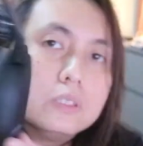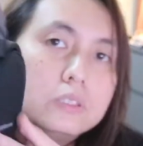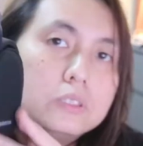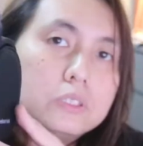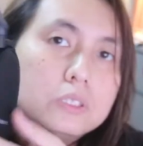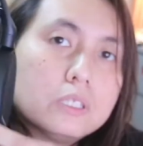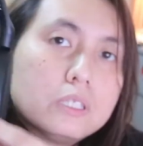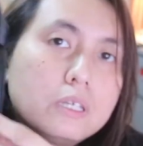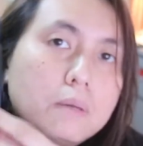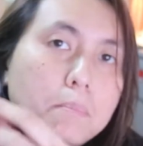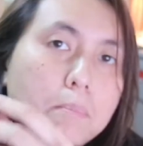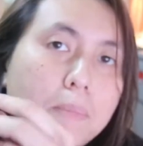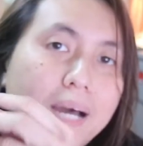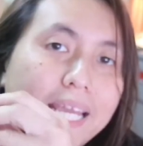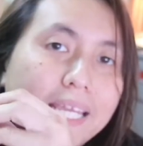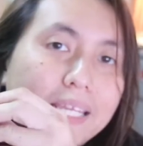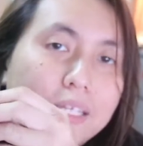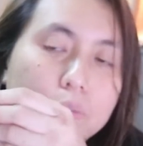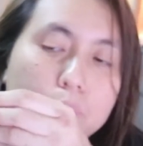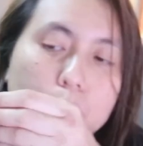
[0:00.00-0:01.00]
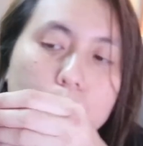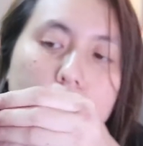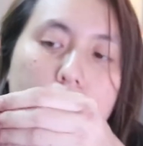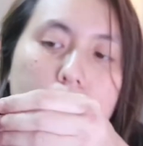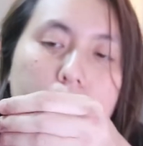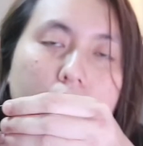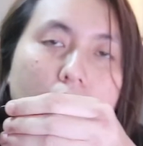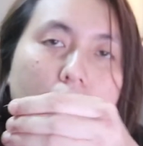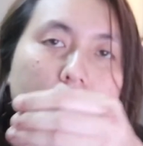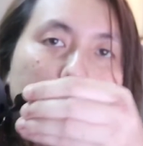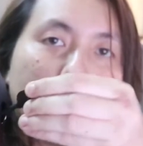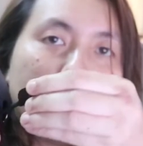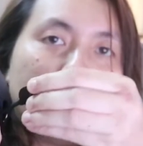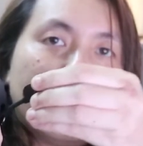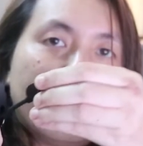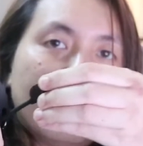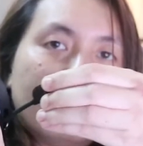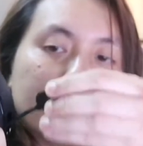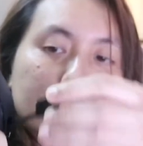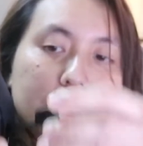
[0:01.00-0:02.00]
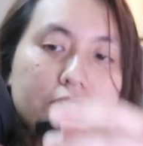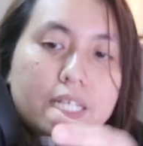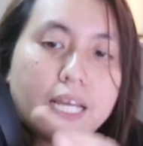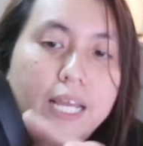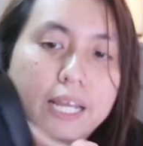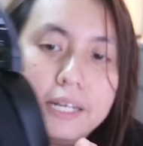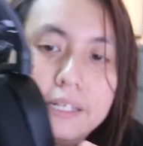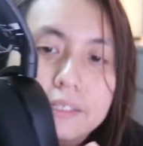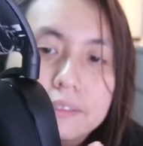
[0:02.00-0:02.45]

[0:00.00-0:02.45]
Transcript: so the mic will be on the left side